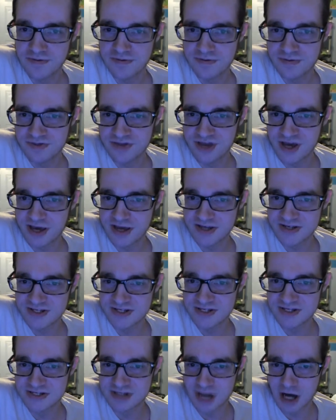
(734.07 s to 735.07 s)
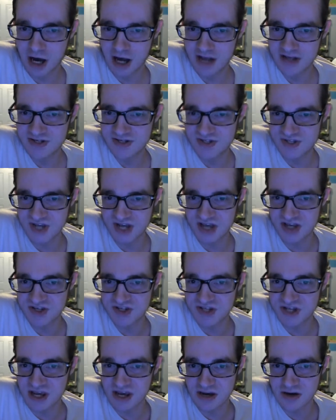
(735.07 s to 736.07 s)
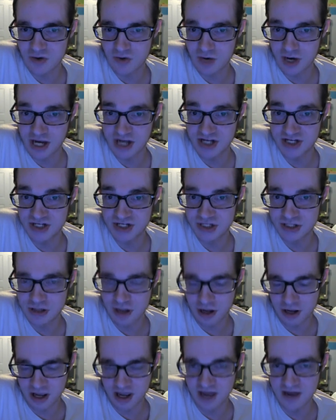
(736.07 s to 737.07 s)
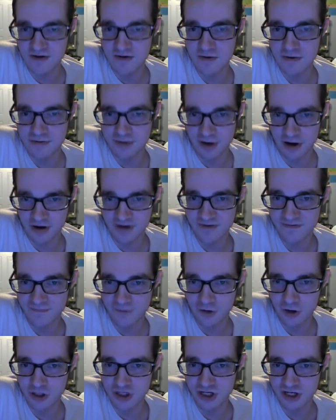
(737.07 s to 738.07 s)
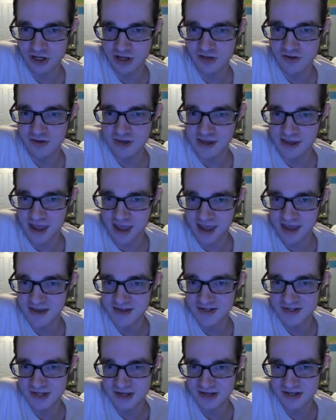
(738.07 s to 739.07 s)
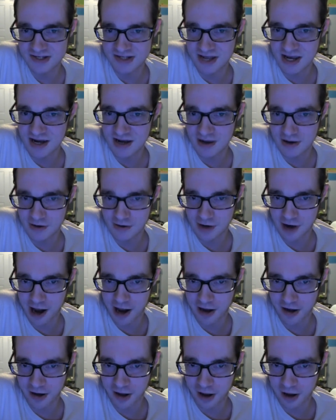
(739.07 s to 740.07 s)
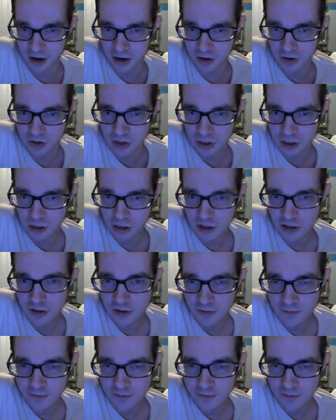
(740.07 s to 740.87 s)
If this does succeed, which it very fortunately is succeeding right now,